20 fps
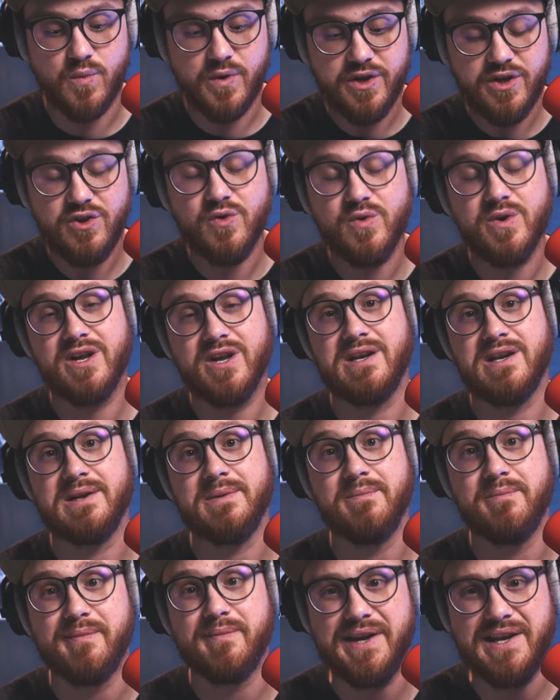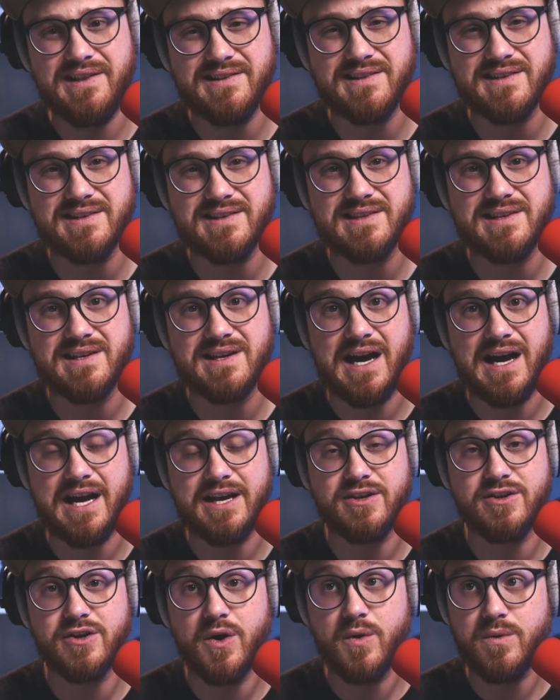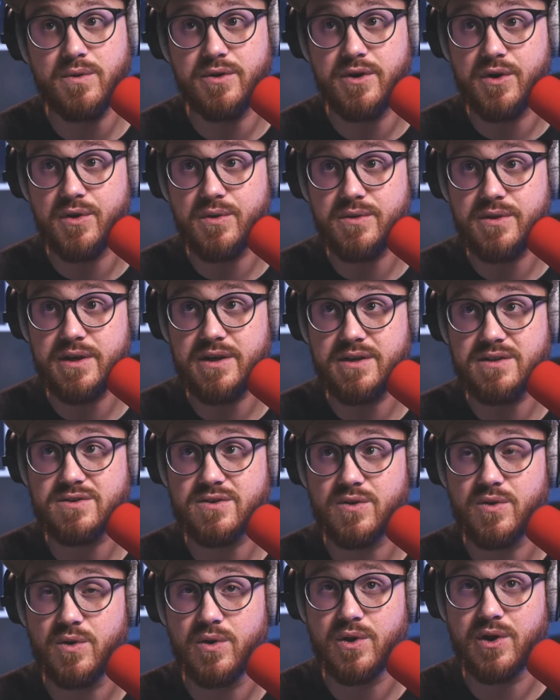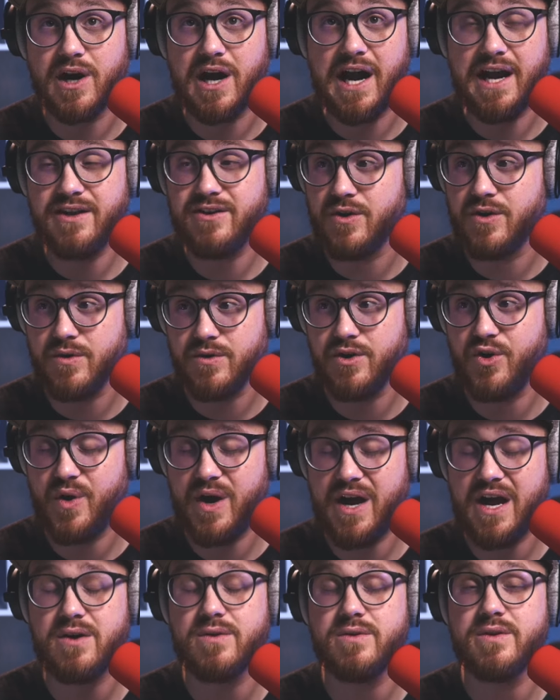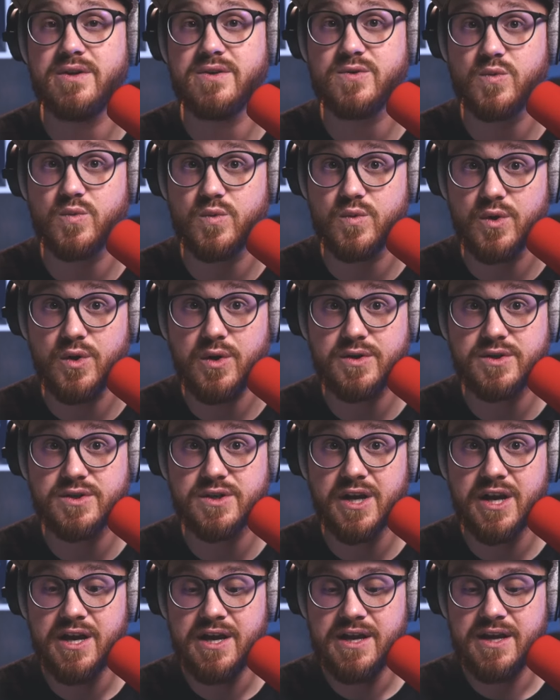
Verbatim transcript: When you can admit, I don't know this, or I don't know how this works,